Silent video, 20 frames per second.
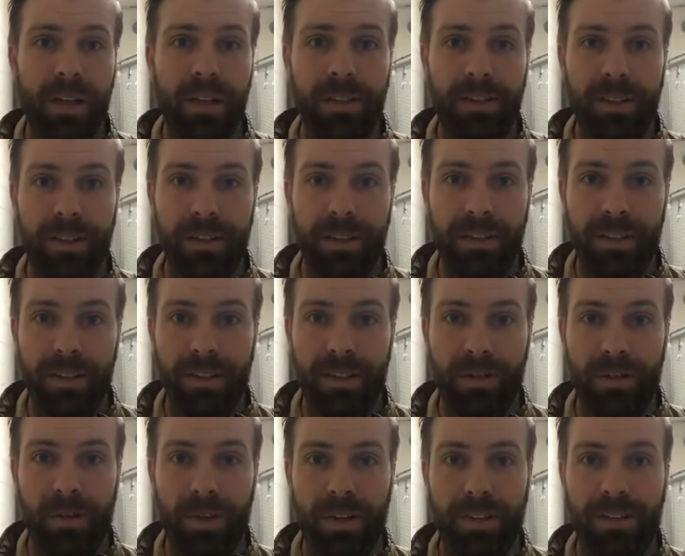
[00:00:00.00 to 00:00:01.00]
to into
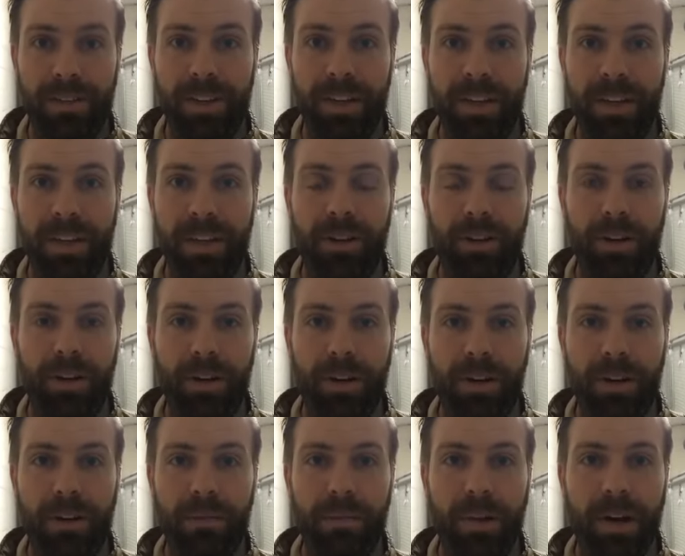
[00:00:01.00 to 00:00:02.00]
what it's like here
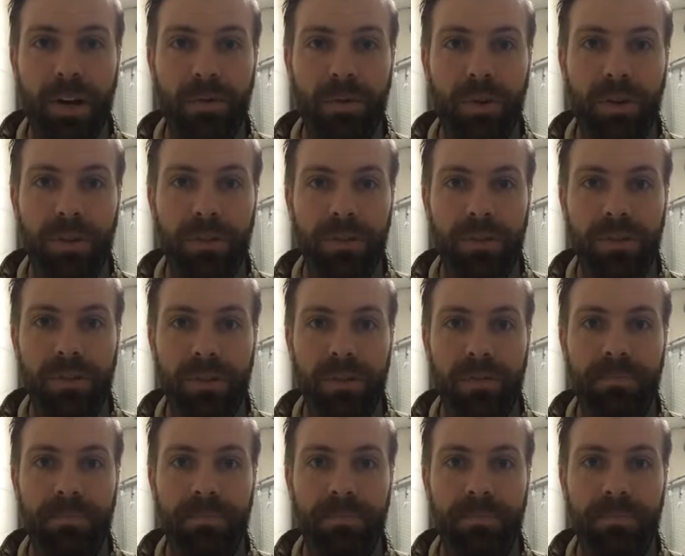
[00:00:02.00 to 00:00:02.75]
in my world. So